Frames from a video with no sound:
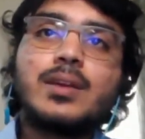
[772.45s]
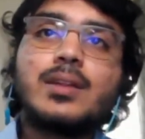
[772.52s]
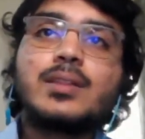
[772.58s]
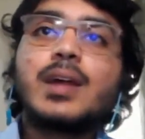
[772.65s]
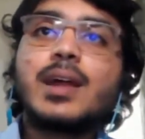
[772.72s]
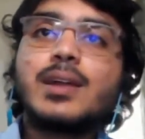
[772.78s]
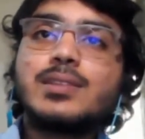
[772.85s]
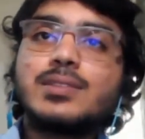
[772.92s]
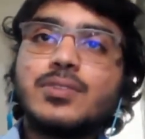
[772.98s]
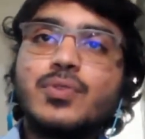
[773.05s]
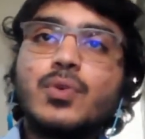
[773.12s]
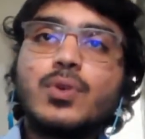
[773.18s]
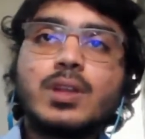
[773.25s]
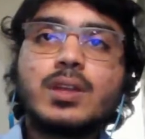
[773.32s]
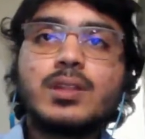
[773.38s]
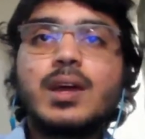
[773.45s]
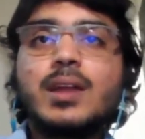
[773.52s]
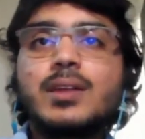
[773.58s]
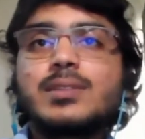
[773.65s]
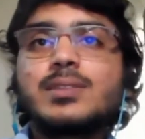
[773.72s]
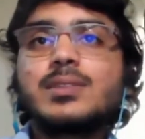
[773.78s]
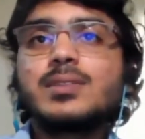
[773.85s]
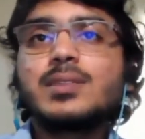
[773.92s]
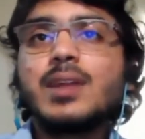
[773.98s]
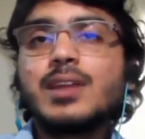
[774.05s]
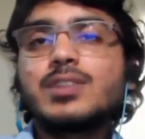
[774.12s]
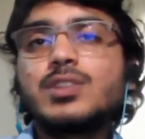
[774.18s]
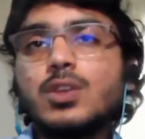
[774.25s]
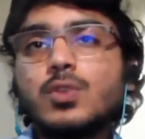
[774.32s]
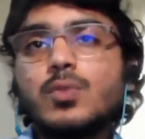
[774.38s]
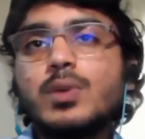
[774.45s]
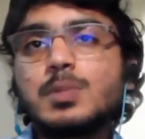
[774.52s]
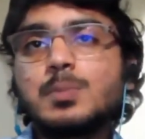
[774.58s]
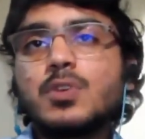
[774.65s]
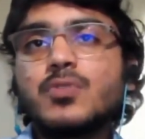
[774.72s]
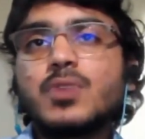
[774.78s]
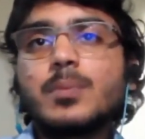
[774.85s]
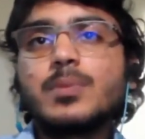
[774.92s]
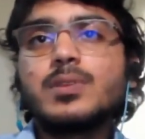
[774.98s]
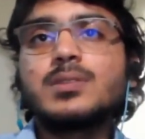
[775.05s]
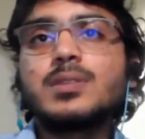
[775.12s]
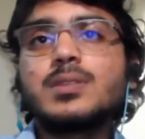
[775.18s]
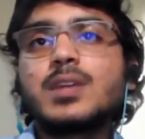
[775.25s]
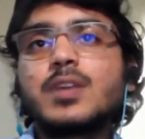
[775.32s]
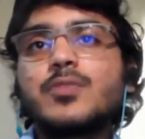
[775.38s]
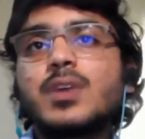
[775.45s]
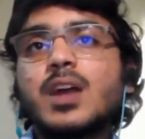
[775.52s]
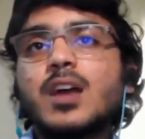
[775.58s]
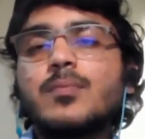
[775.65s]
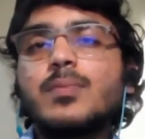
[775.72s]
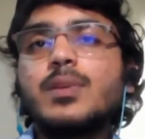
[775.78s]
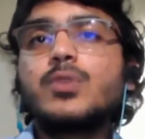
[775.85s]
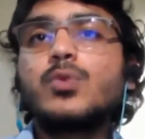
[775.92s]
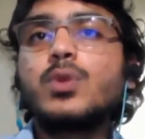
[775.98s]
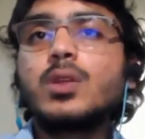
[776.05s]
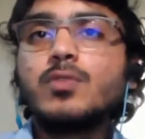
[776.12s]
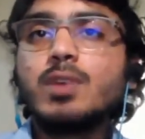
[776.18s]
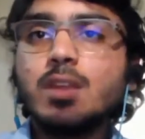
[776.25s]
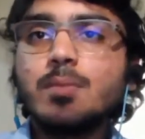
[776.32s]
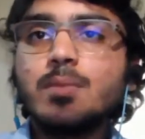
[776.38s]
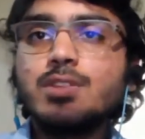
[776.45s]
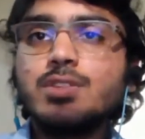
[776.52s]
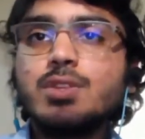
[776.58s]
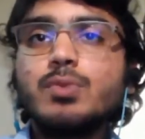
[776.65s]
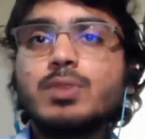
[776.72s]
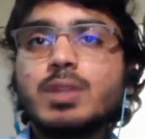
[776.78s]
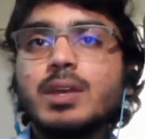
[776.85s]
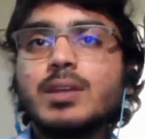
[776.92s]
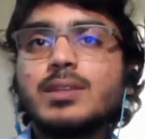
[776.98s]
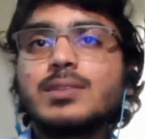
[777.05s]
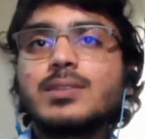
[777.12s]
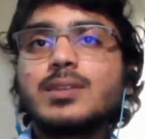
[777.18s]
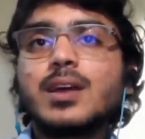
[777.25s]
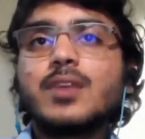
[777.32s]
That is the forte. That is that is the U S P of our business, that we have been doing very much new things,